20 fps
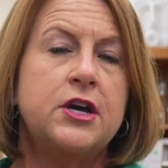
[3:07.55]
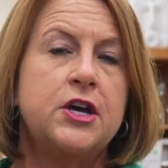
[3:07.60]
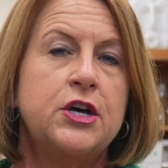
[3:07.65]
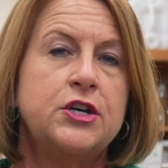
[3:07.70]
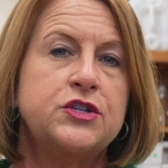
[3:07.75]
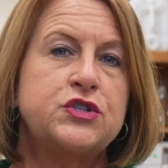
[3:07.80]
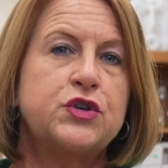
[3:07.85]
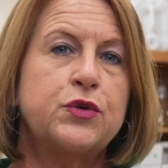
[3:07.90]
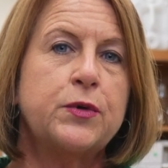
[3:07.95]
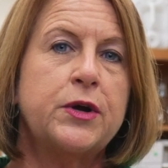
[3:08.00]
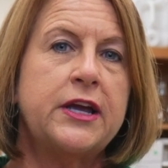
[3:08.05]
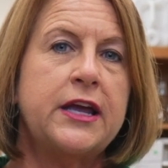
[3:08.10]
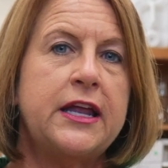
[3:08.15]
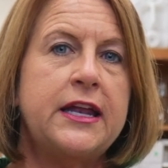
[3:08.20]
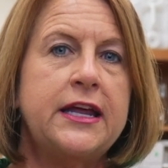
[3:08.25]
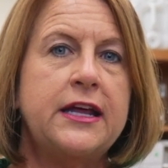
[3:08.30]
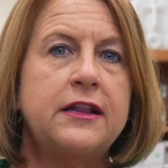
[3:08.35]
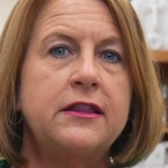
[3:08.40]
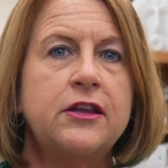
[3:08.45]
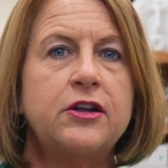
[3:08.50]
So we're
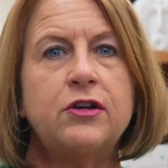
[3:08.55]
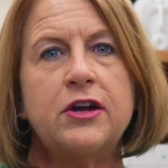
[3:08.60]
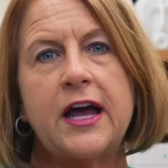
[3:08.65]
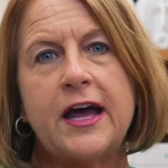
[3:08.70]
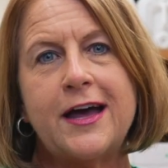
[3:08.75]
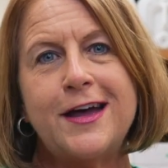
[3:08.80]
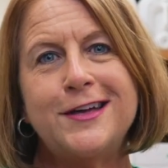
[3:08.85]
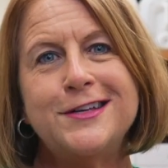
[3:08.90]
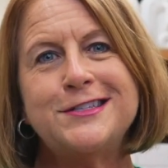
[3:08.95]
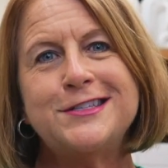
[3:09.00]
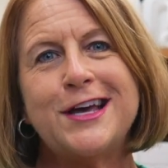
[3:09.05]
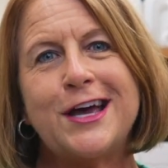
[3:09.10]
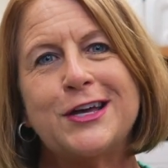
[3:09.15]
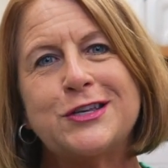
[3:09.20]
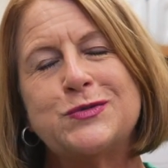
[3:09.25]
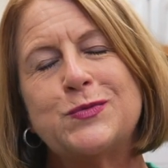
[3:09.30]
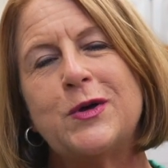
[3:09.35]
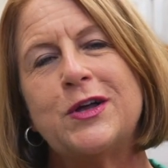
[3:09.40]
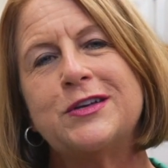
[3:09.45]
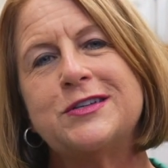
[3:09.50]
getting little guys
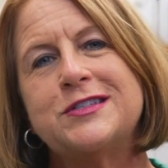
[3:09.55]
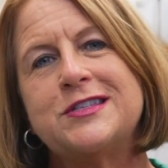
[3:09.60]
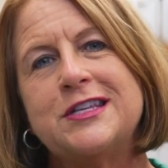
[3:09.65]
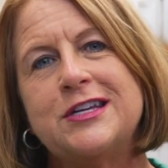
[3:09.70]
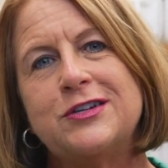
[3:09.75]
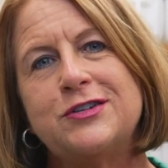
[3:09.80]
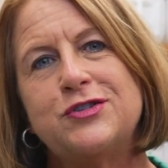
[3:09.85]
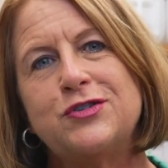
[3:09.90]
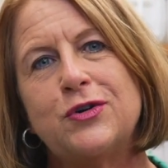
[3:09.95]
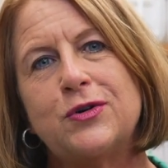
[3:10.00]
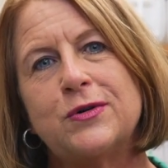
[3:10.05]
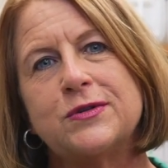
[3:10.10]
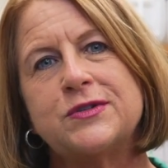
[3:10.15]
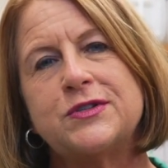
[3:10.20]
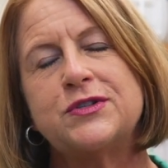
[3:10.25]
as well as the adults.